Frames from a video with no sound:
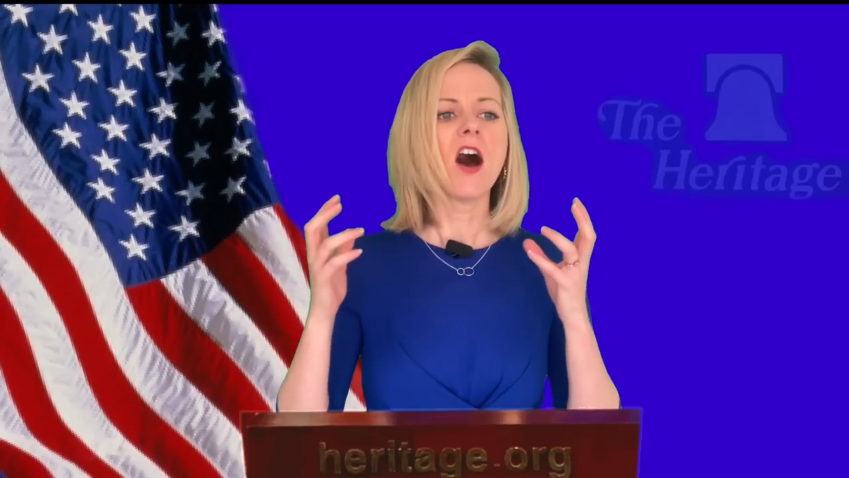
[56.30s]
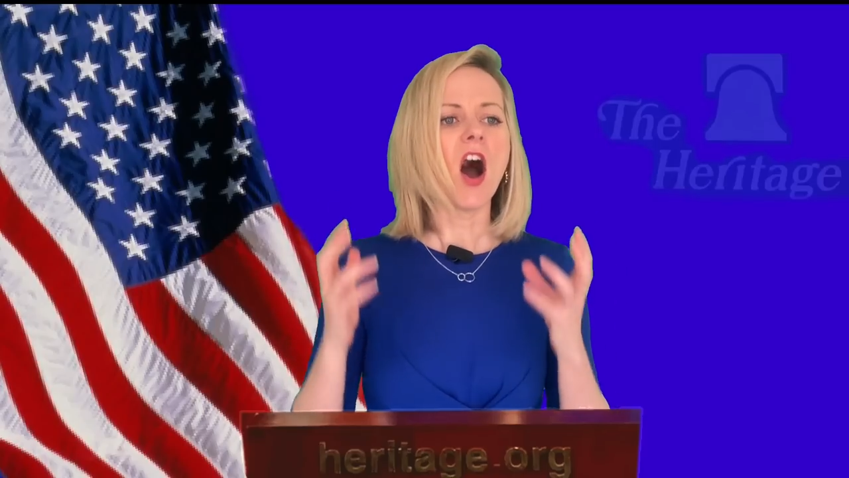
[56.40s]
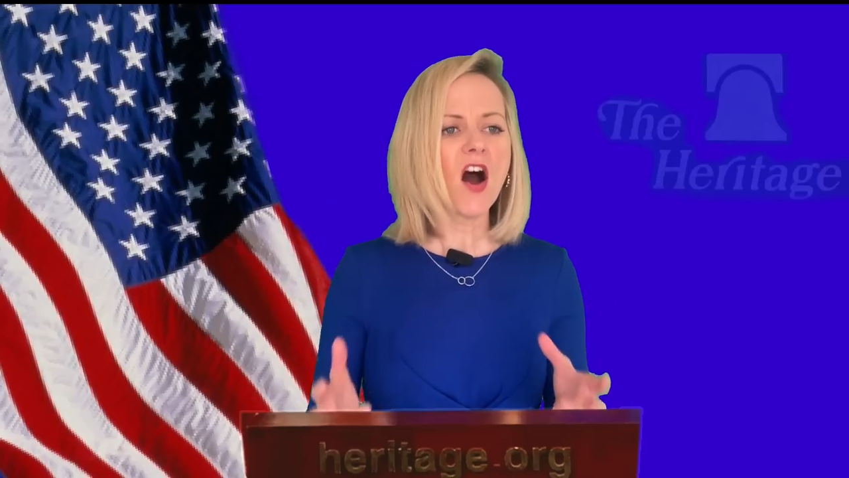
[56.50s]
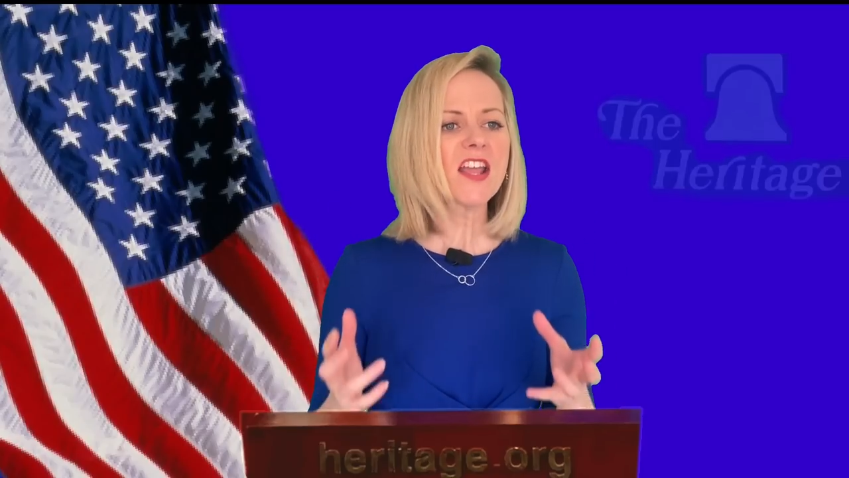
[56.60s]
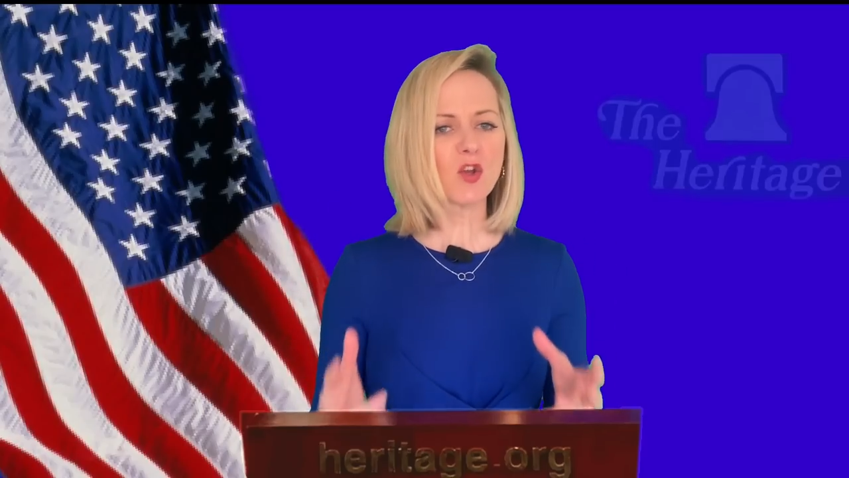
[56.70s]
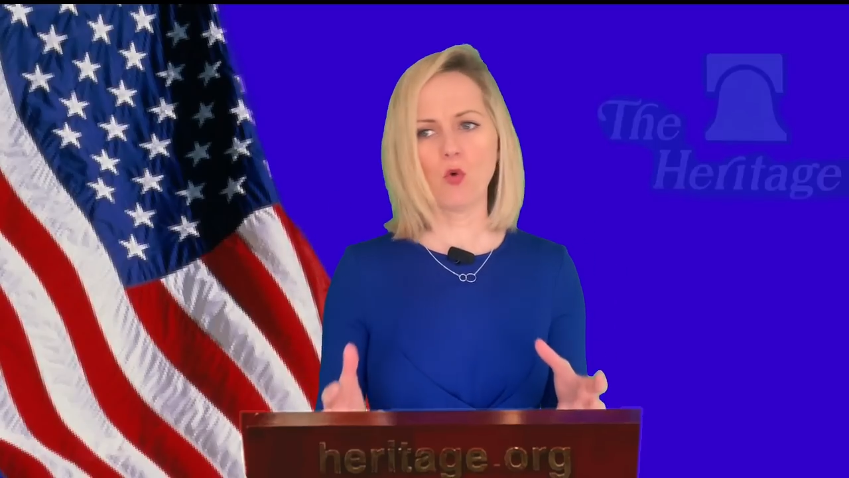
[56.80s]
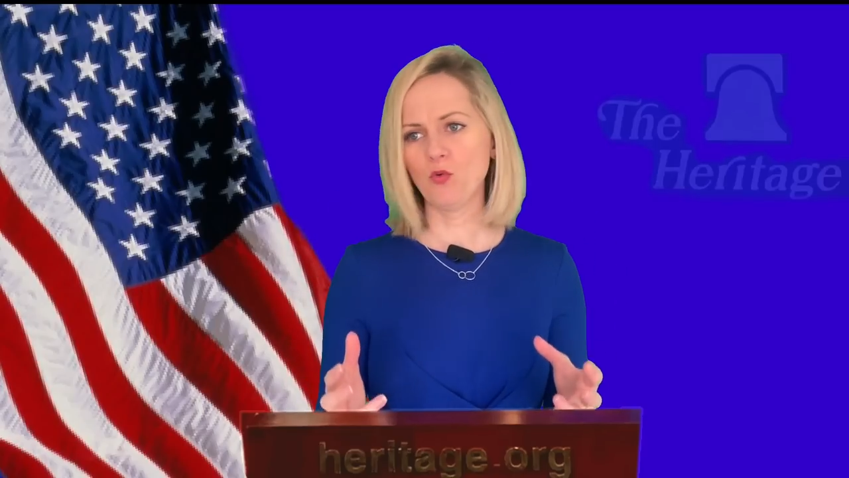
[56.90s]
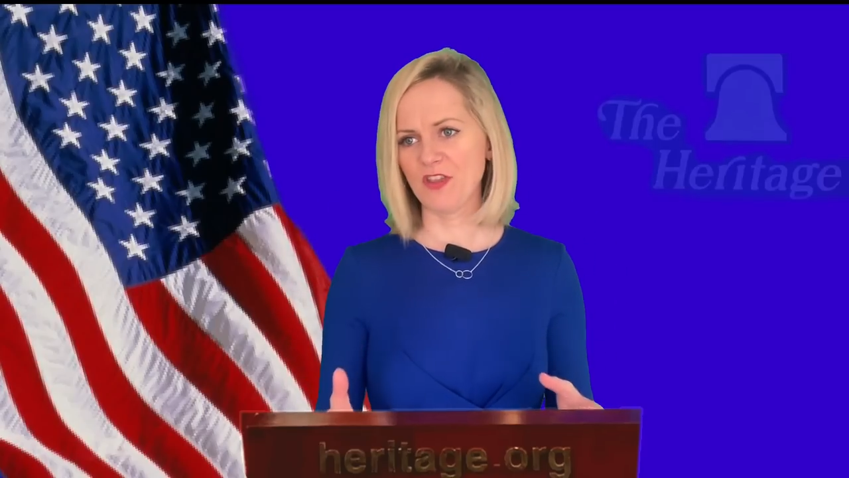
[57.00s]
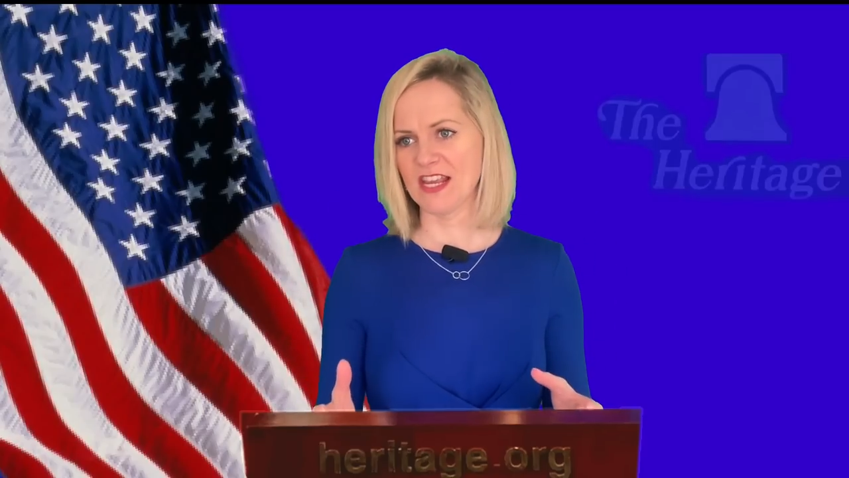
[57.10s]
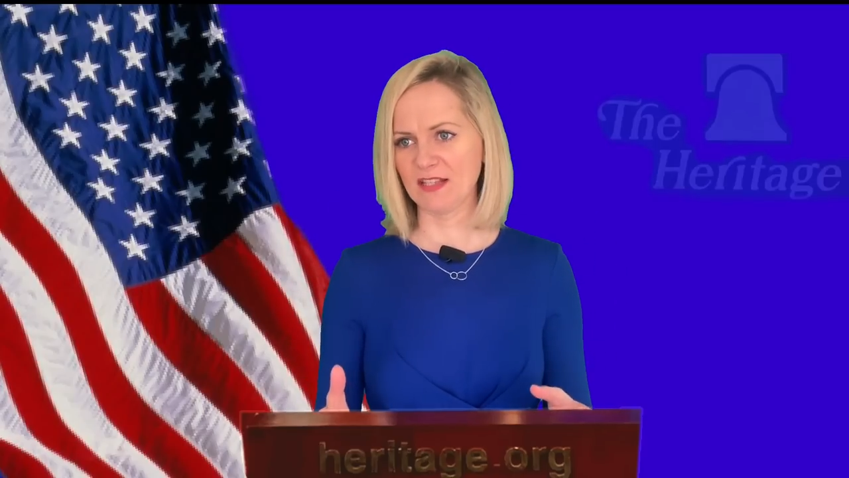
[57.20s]
I
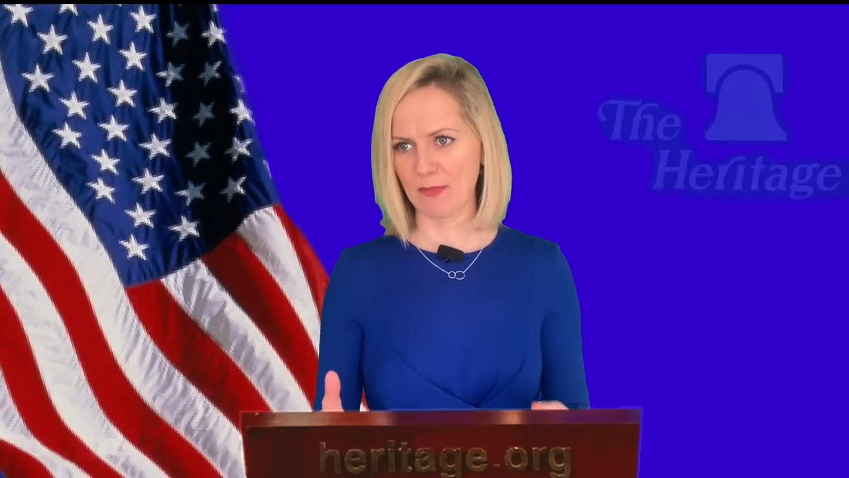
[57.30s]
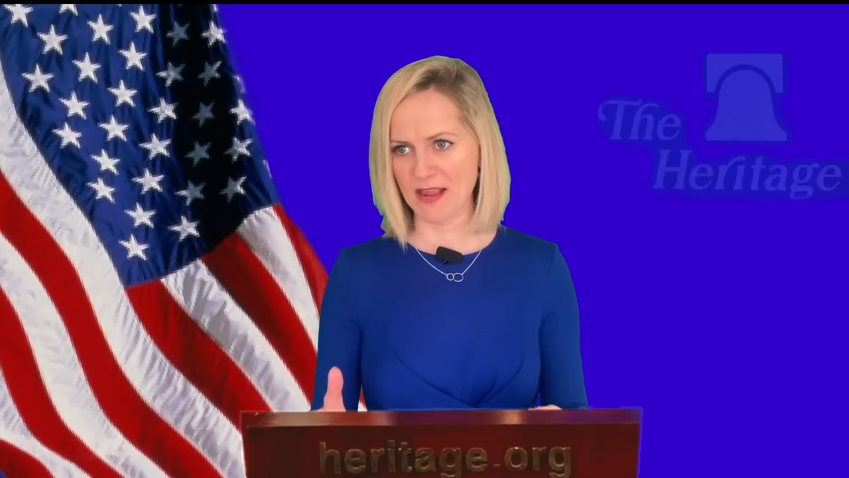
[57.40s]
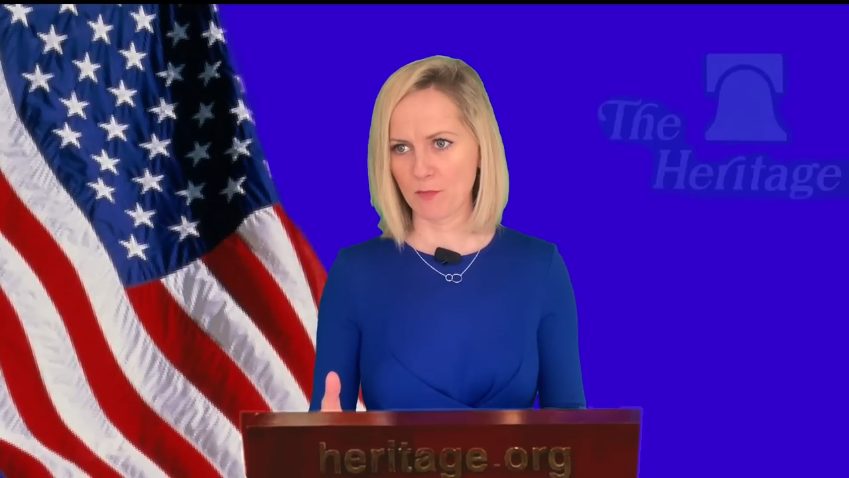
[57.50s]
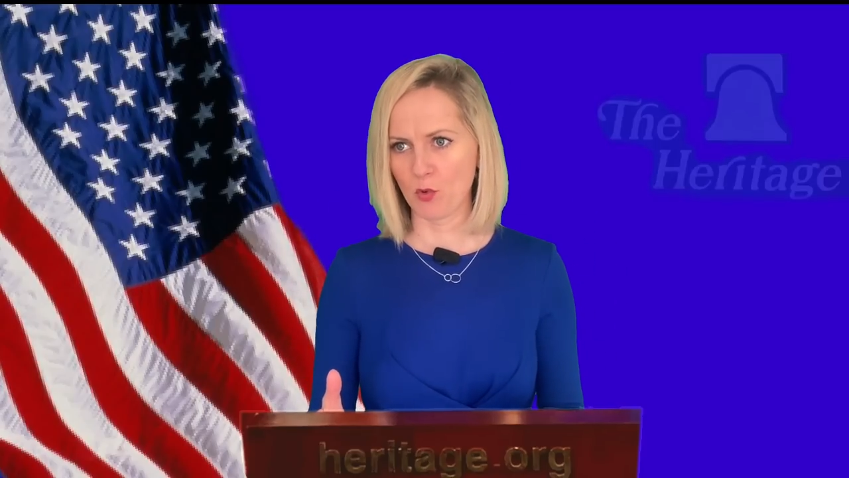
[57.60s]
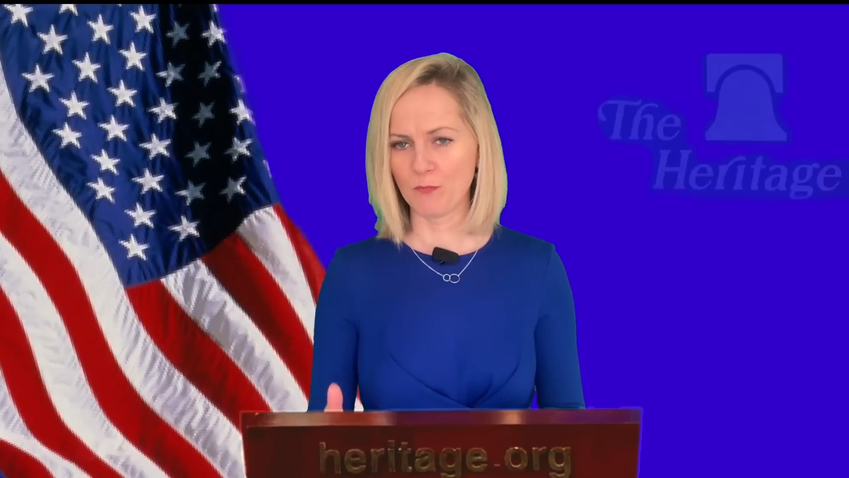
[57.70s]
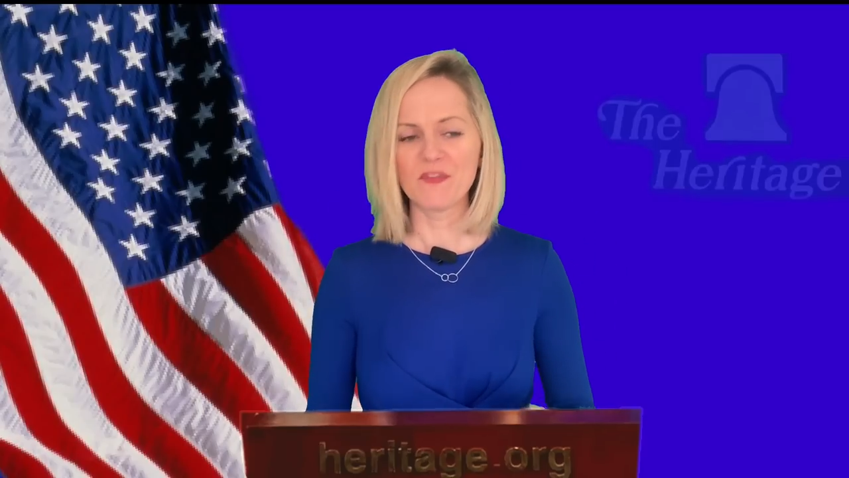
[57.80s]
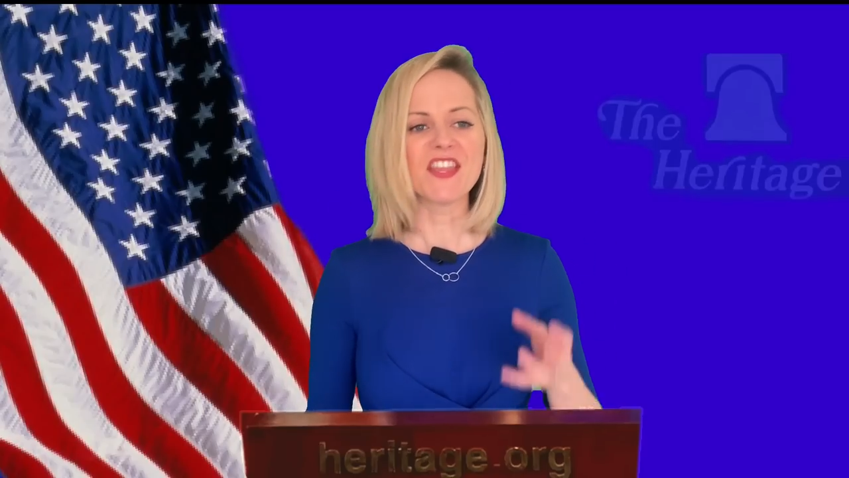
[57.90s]
call these people